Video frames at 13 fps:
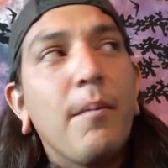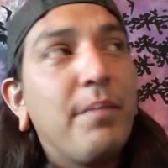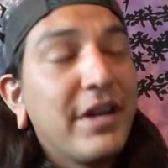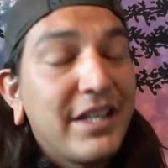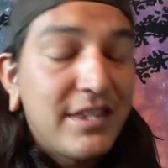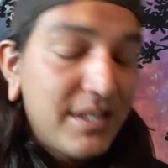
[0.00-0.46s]

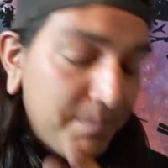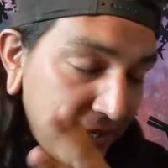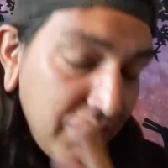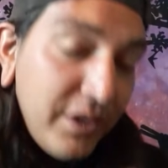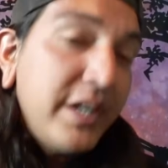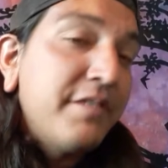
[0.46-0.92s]
But the
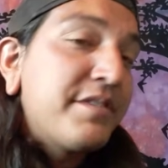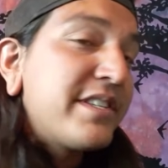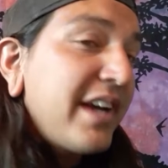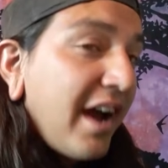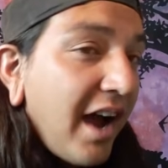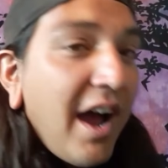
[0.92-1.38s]
period of
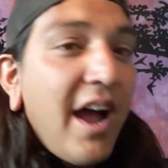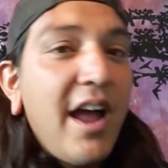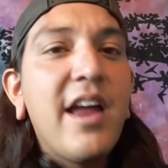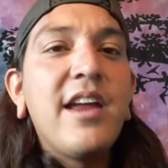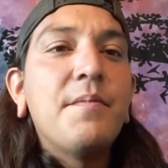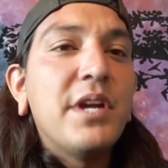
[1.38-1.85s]

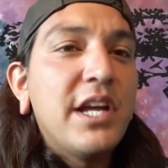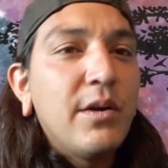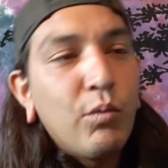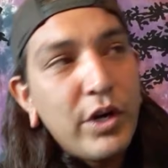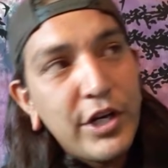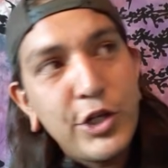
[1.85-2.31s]
time
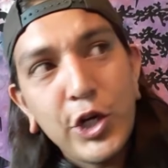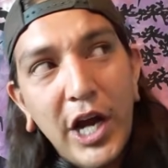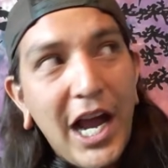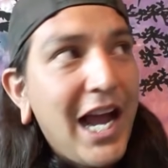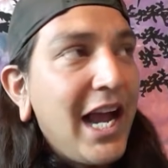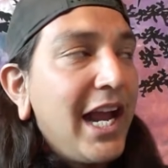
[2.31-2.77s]
in which
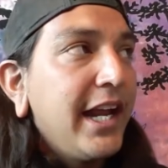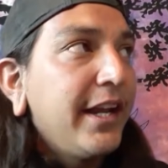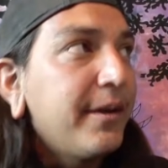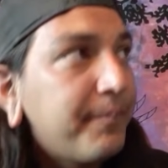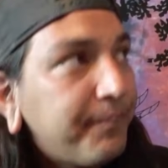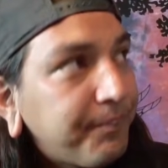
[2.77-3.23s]

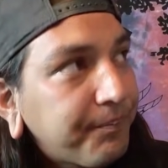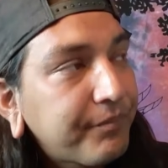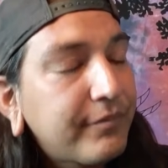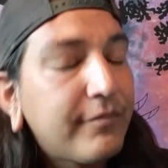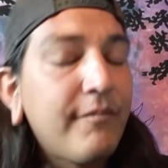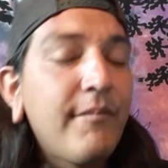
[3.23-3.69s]
I
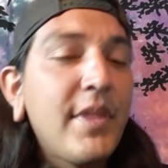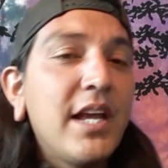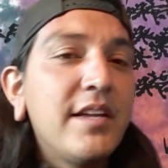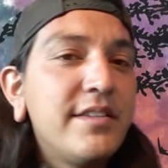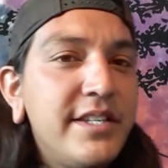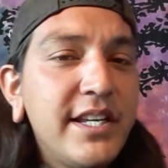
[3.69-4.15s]

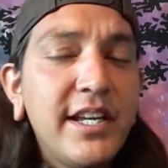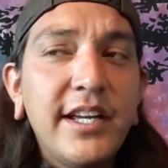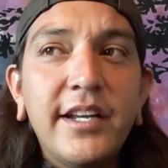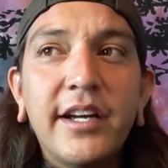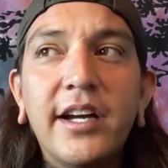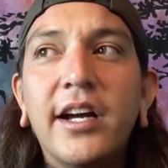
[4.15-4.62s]

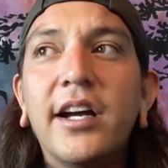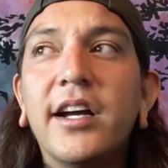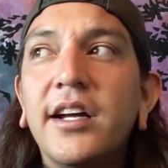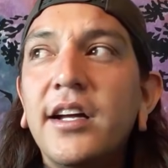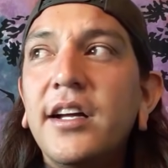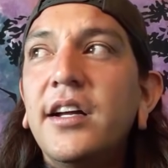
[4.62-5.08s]
did the
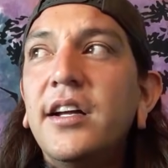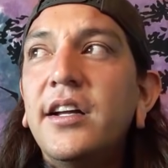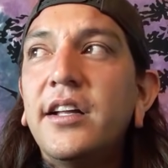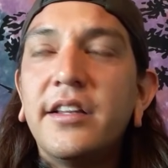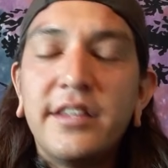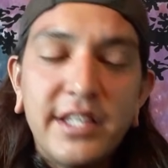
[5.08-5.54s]

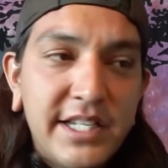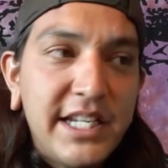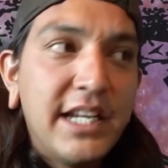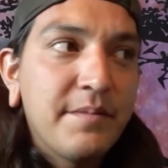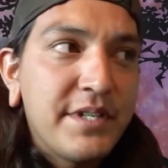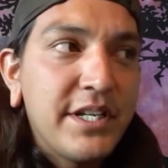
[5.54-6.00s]

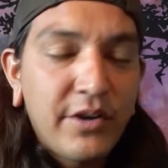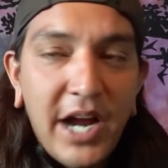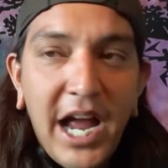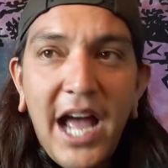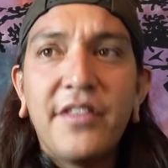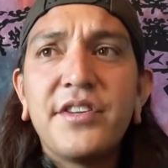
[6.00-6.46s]
DMT, or
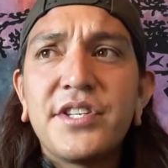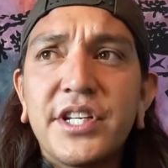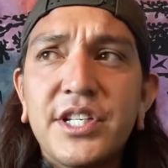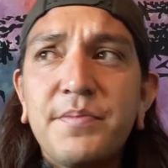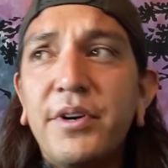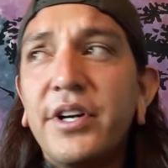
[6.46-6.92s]
had this
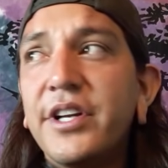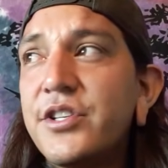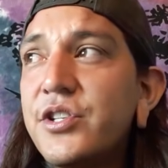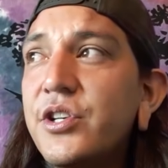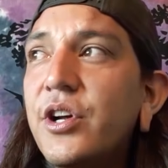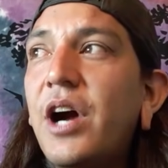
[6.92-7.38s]

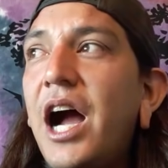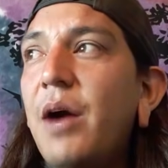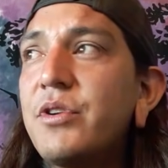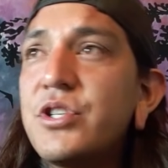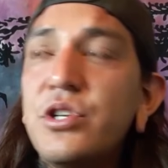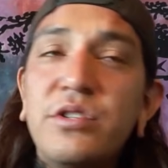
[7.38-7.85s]
experience, you know, I
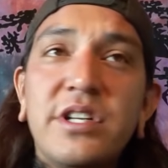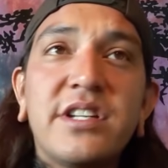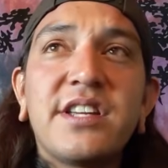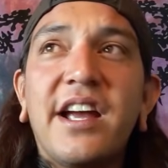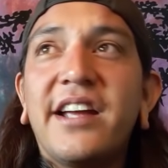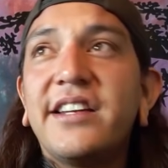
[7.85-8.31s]
was using
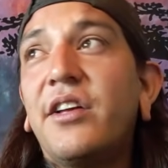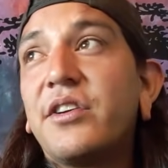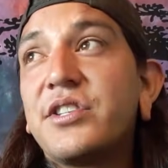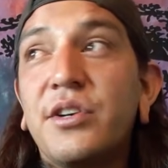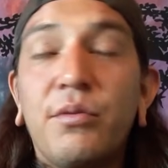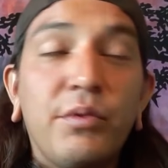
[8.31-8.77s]

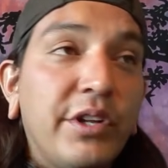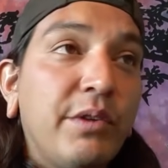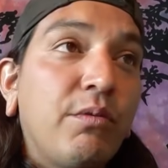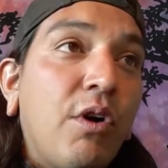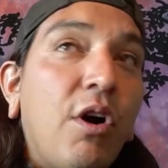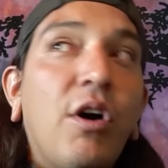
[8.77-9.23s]
psychedelics in a really
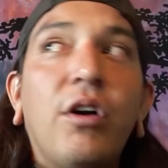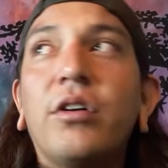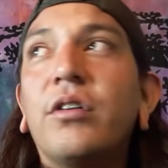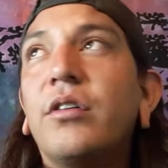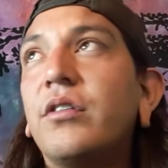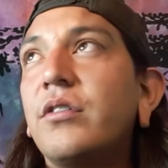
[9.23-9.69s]

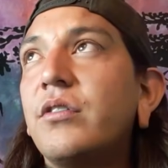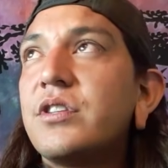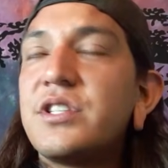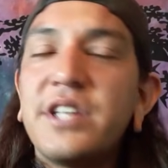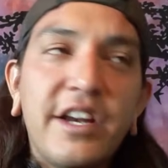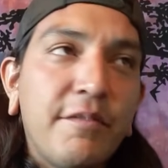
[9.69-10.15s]
wrong
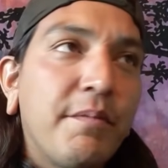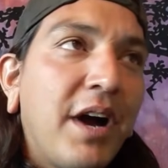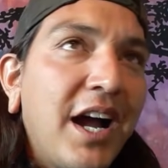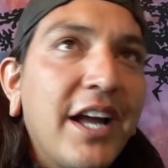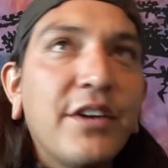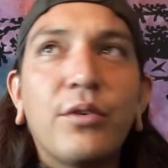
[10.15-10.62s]
state of
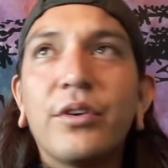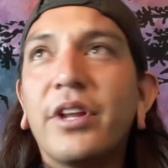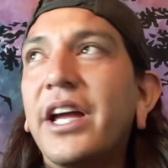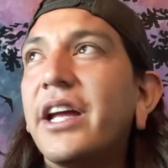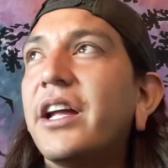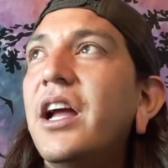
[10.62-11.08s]
mind, or,
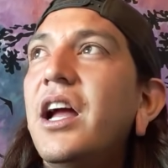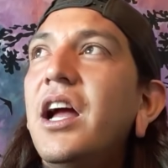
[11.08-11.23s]
like,